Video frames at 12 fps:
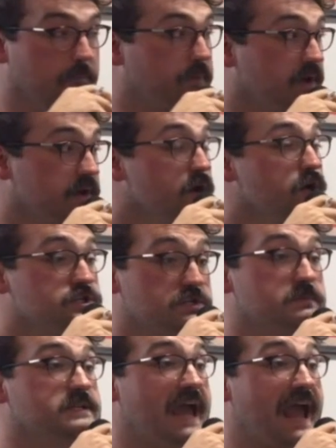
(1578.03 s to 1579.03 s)
But
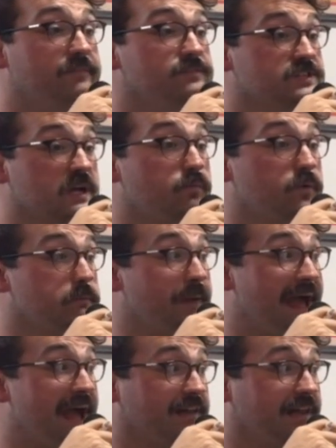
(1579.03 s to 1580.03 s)
have someone
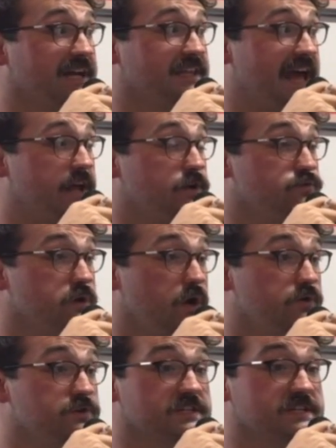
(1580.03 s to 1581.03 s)
back like that who
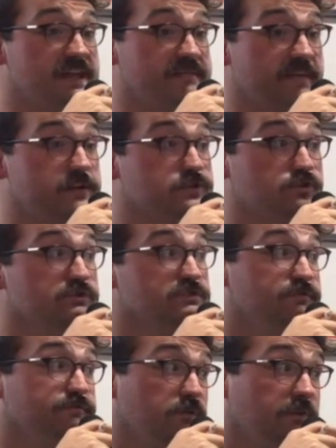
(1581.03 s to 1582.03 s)
knows the defense, who is
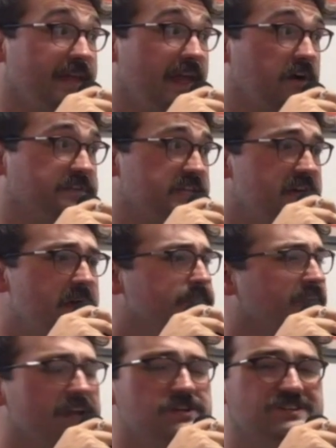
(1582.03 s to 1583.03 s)
fully healthy,
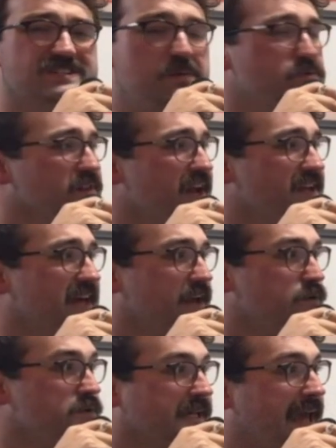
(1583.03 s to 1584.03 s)
and just someone like that
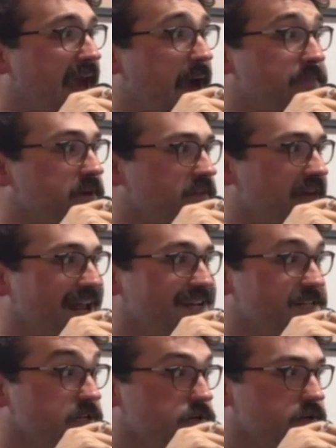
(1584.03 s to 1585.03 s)
who's a captain of that
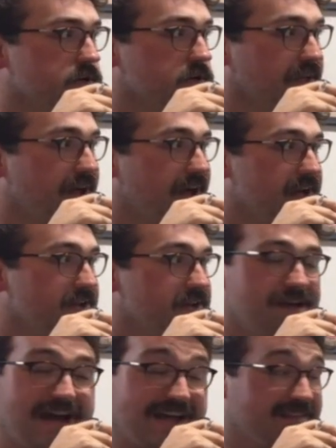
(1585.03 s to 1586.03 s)
interior line,
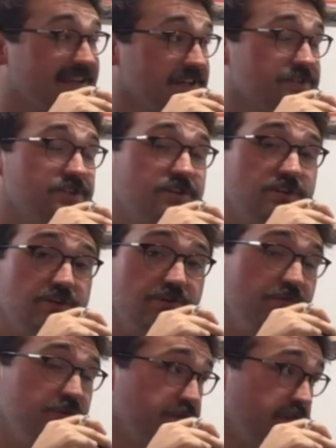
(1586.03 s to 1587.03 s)
I think is
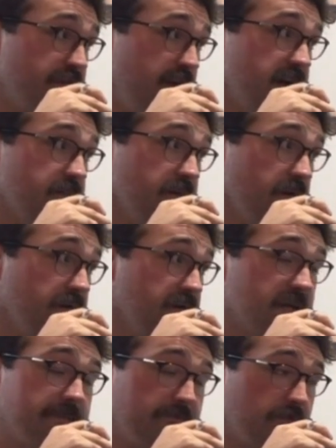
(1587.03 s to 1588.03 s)
huge for Vanderbilt.
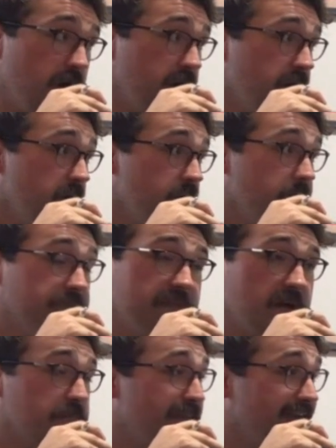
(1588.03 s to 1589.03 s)
Because up front,
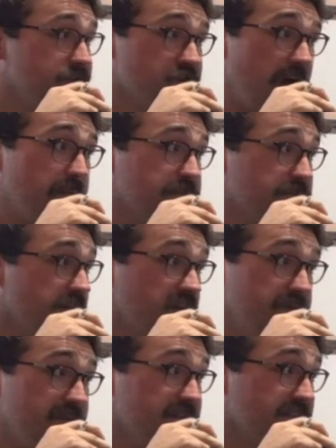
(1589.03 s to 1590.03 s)
their main job is they're going
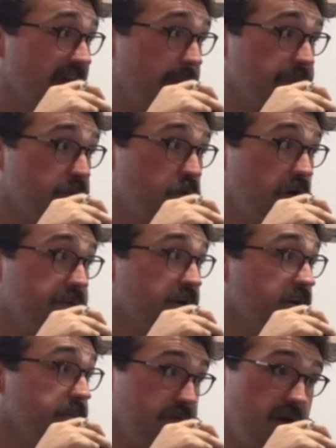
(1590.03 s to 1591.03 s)
to be to stop the run. They're
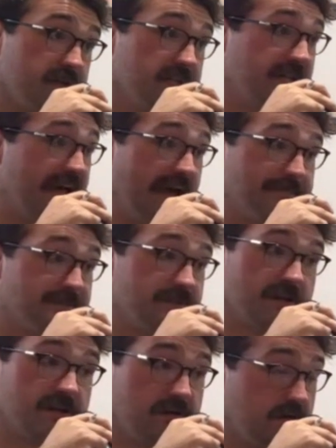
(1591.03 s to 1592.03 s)
going to plug the gaps, and
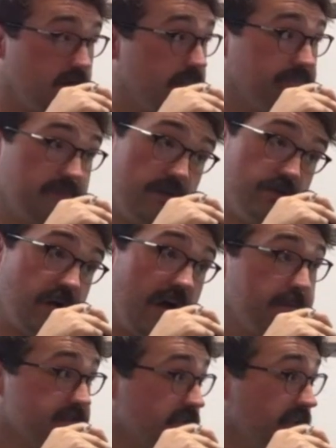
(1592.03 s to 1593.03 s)
their
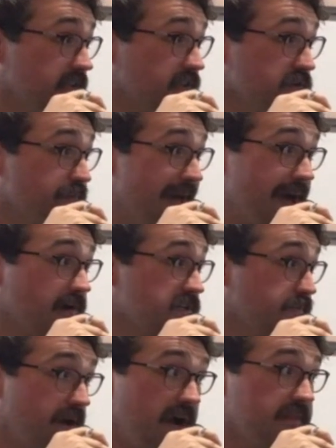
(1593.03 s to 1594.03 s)
job is to let those
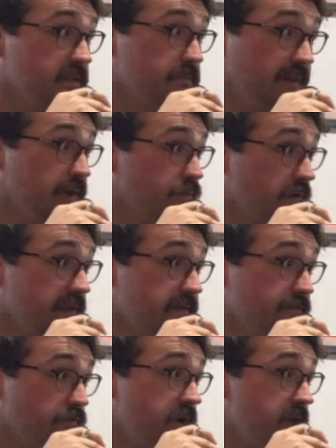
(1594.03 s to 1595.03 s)
backers behind them play really
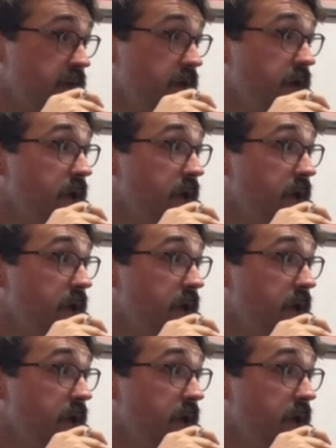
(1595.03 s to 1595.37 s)
free.